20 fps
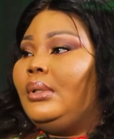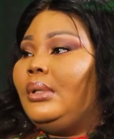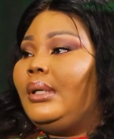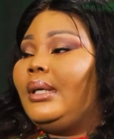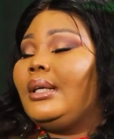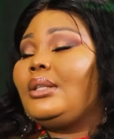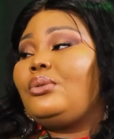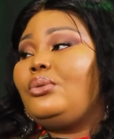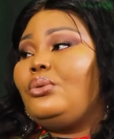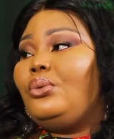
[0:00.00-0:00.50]

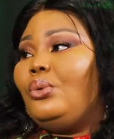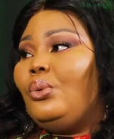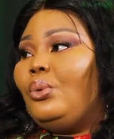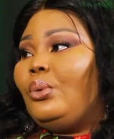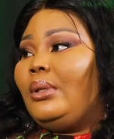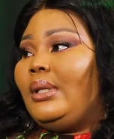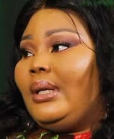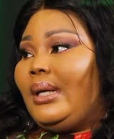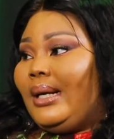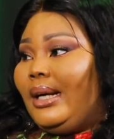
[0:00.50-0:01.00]
get to
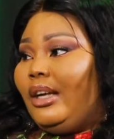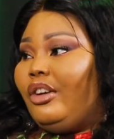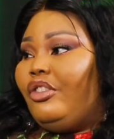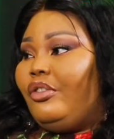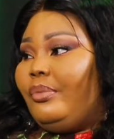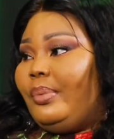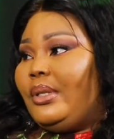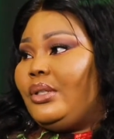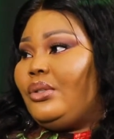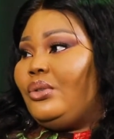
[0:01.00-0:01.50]
know the kind
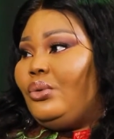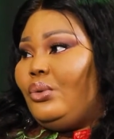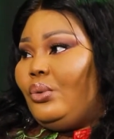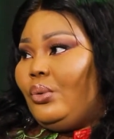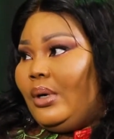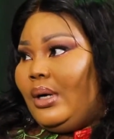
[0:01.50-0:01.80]
of person you